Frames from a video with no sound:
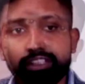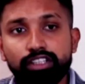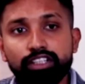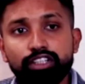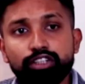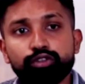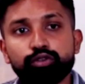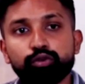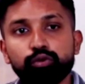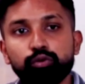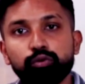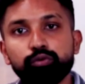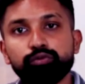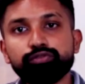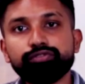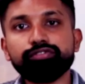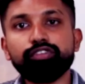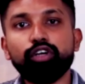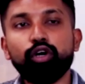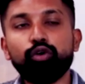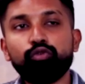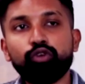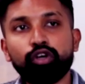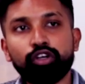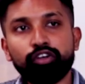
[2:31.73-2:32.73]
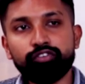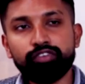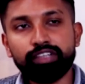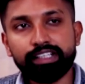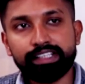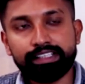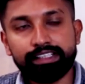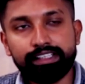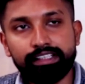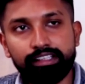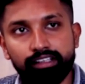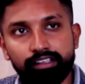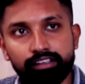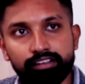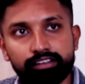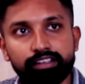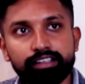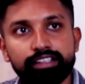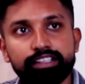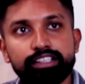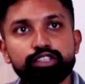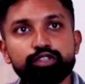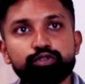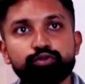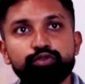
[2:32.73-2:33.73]
So one of the key
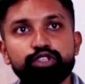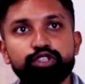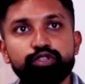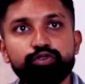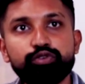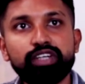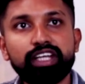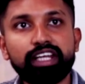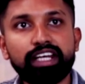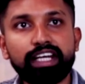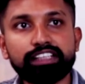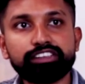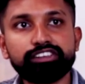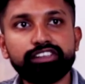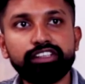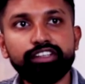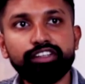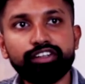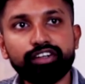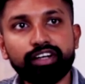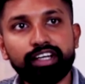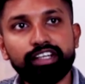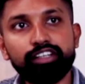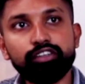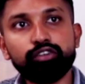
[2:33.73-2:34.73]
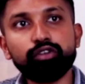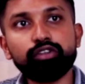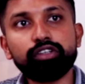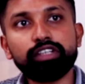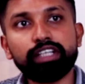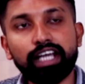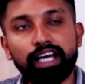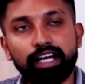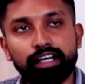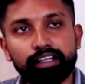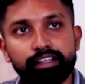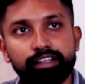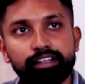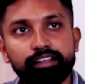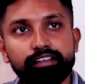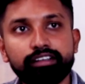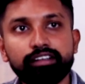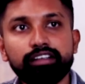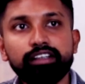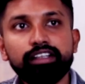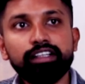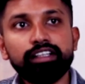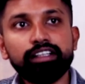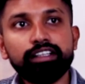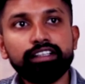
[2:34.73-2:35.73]
things which we are actually trying to target
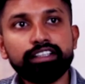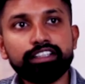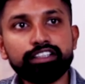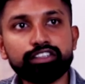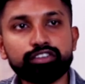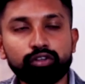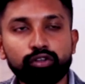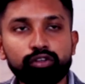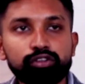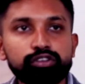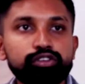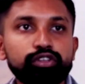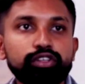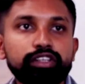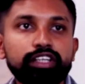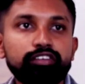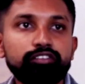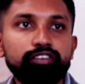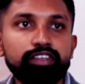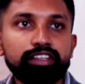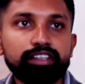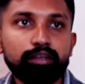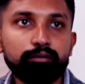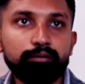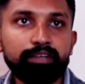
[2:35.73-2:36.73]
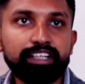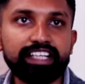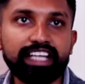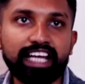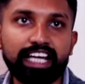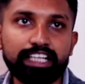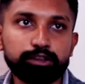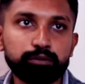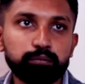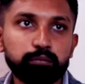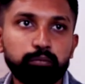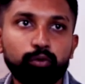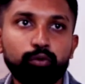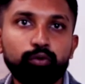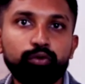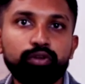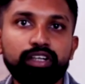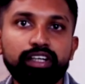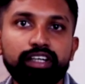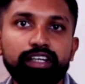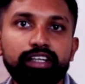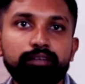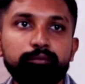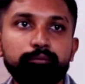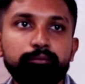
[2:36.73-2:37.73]
is also giving them a dashboard
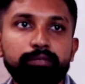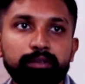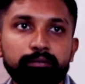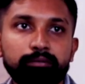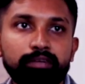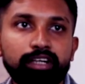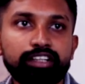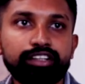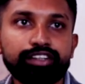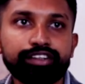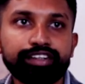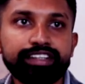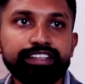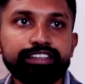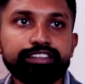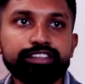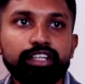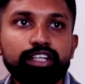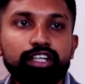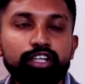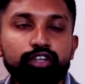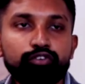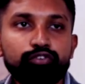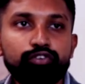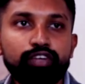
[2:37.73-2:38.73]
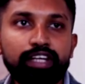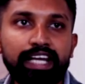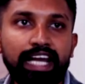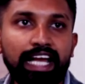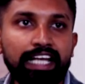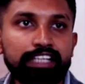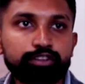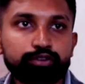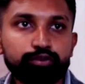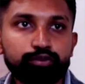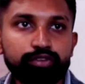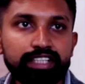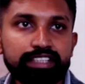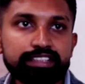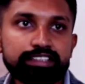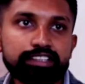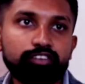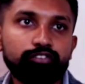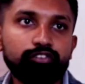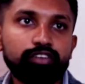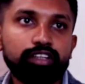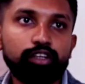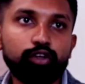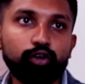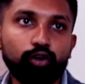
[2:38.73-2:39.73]
in Bhimart RISE, where as soon as
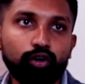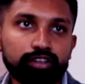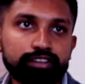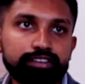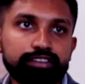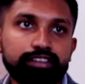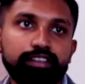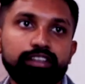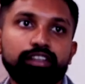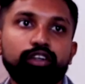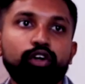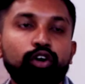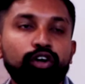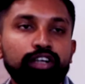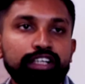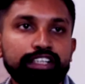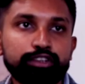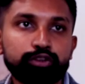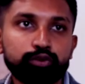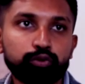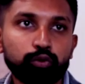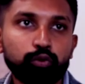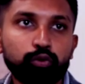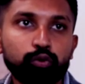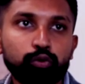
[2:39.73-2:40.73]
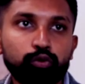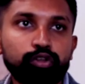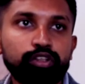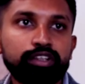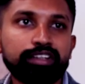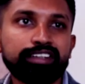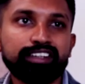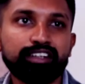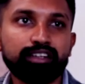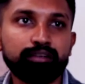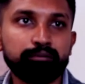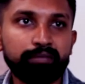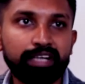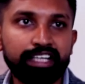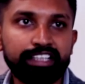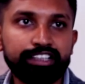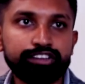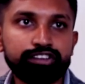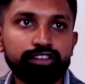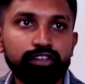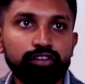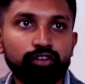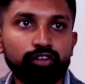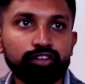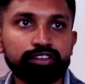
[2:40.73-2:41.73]
someone logs in, or a store owner or a
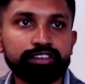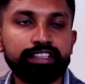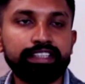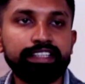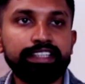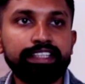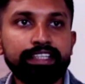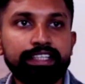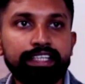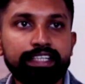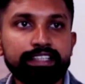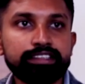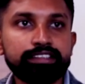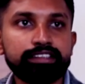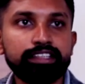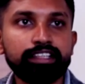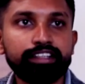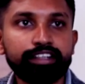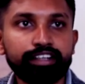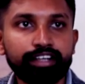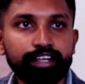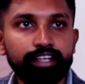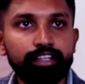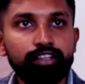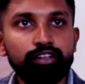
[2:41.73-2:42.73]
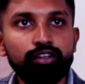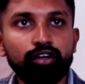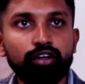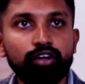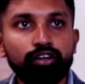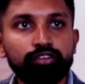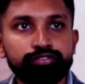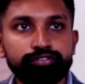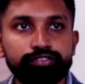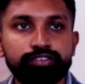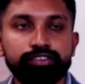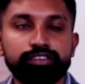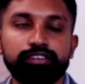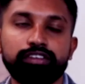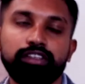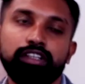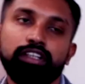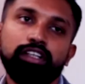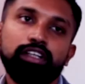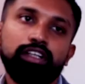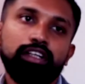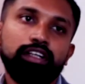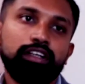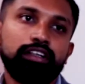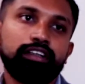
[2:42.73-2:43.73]
manager logs in, he gets the trend of
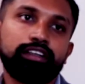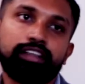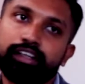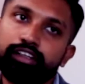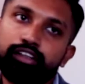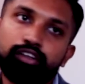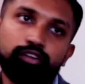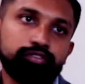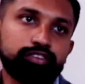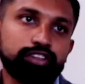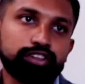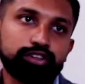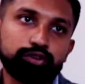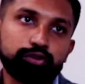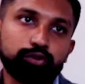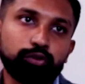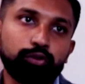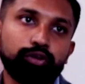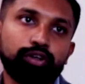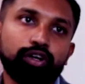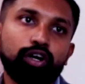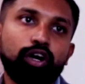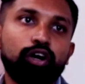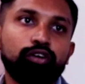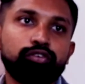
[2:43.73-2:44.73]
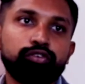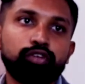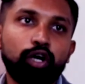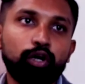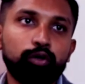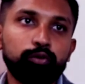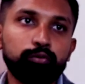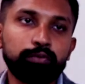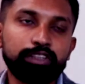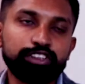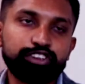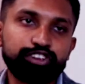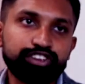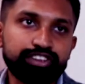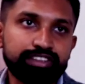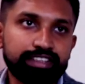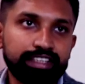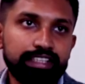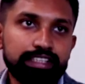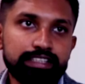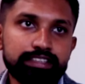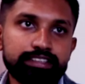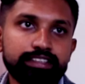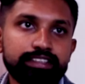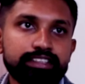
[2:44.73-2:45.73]
the store, of how much
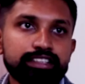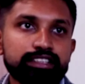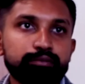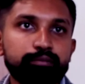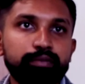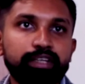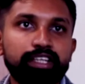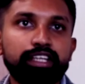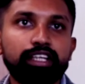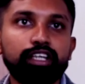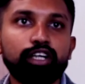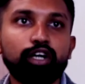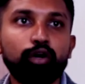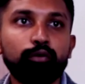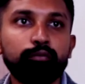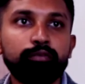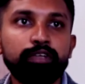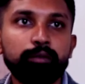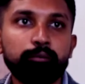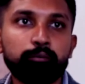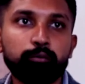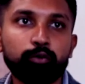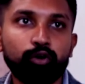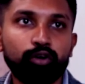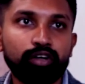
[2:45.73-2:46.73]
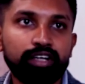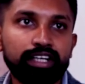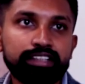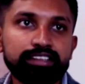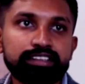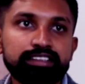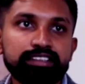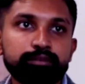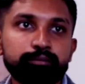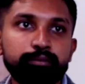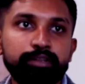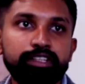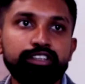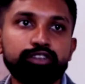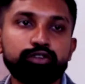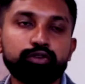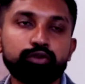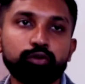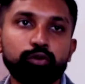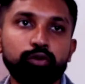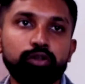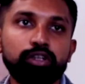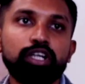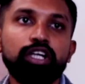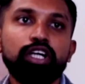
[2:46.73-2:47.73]
sales it is making, how many products is being
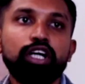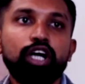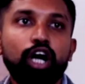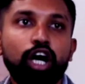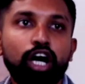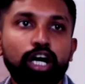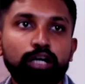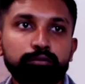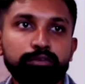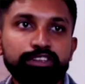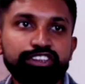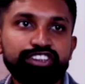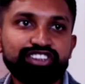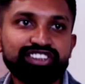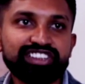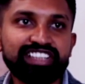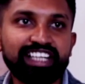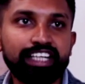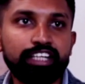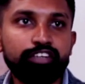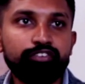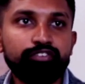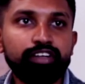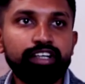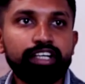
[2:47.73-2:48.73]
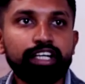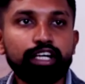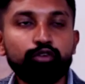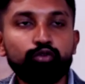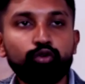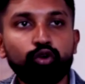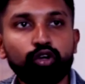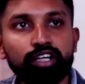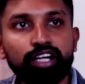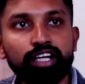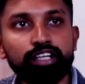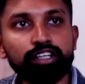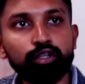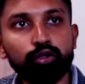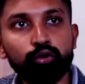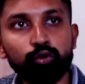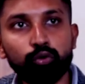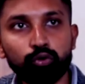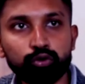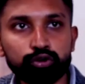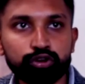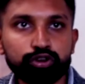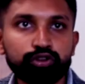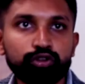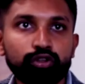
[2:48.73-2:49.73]
sold, how much is the inventory, what are the
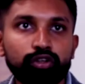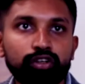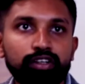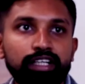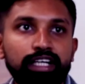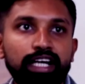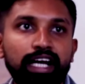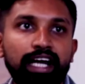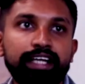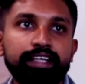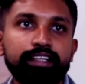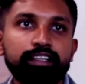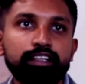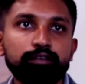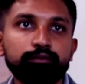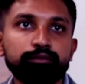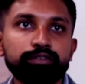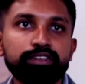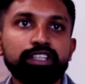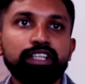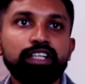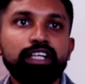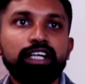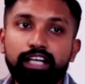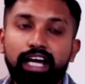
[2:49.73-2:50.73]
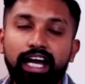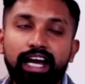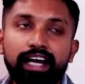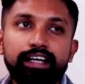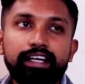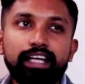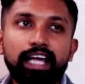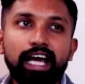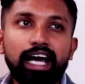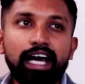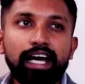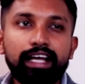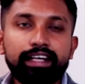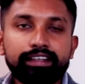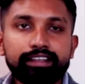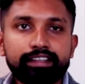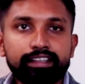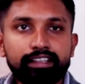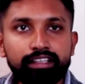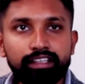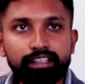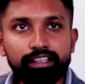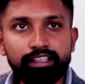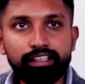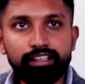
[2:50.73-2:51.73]
low stock items. And our
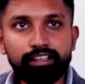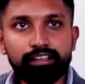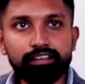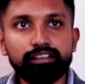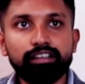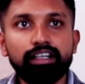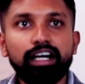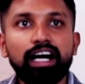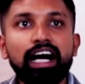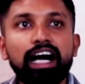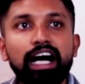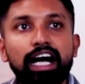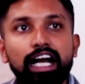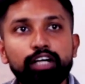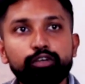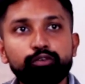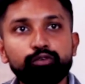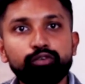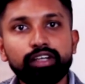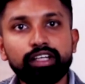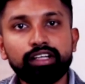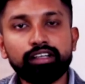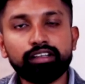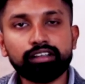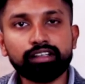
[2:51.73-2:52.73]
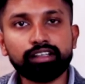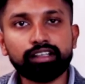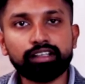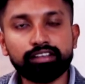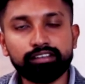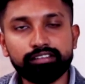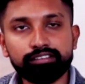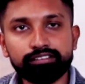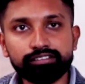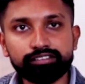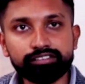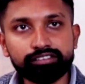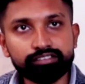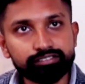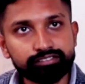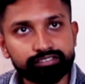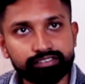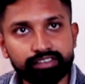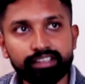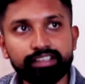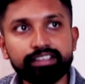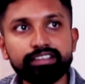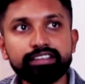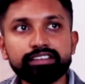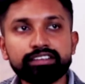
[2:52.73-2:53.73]
key hardware
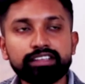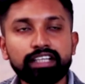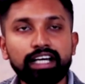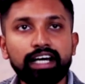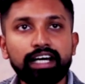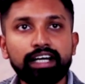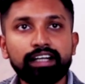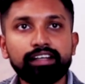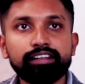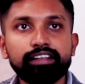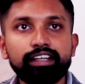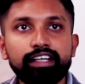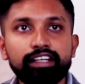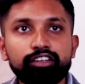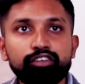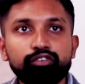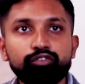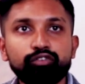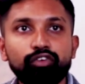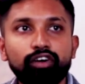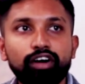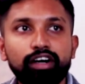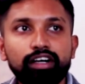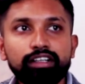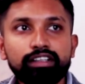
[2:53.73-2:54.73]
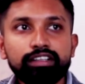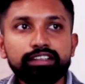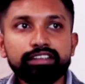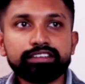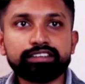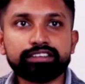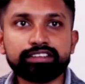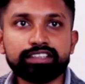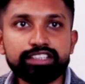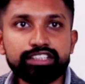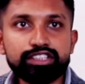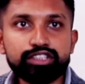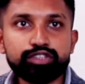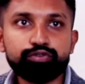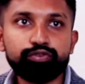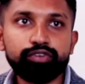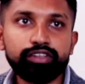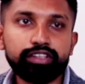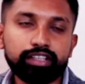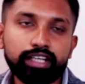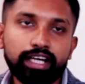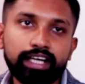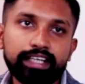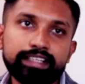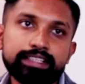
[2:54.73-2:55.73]
things are that since we
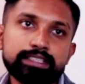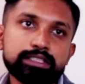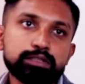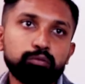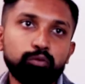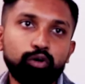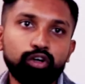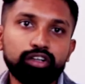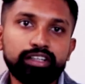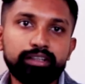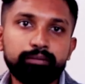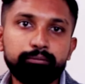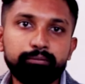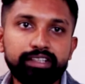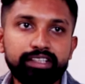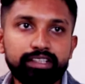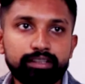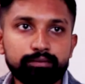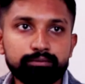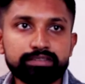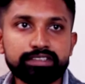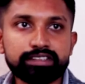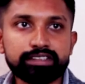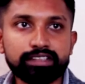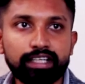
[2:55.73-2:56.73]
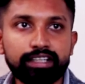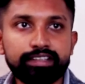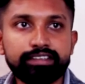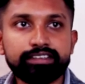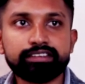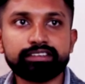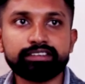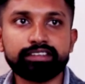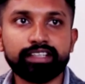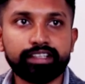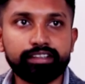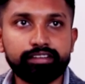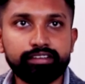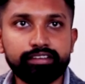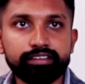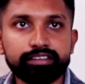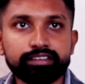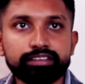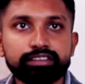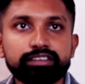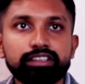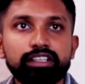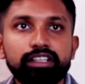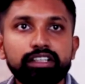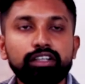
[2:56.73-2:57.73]
target small and medium size
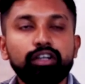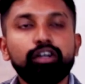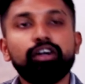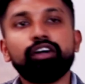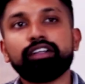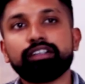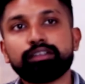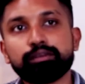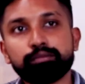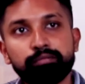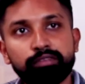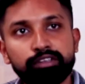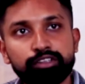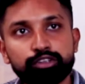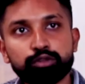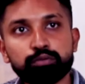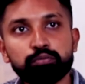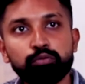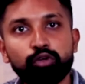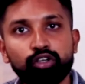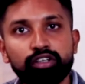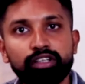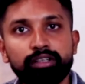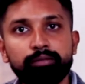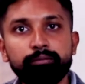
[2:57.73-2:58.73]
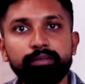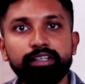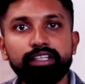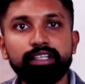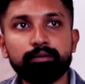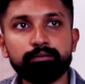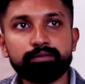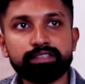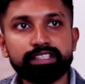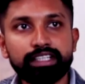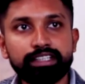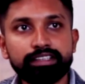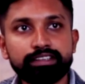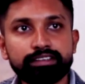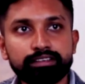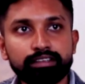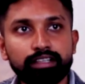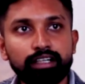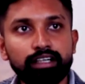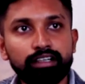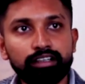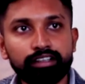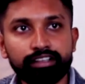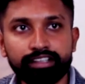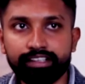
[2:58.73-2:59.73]
sectors, or small and medium size
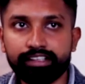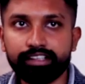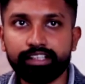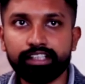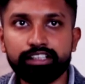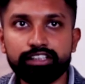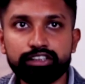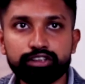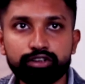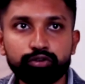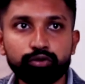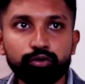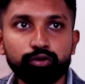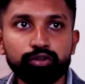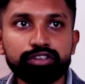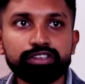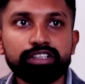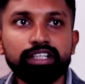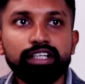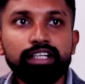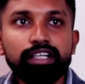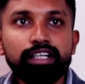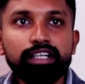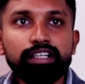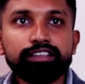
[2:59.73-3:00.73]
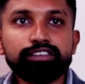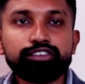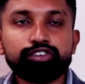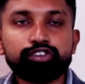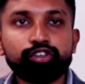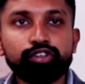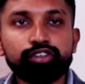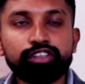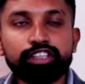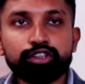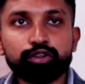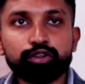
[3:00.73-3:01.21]
retail stores, so the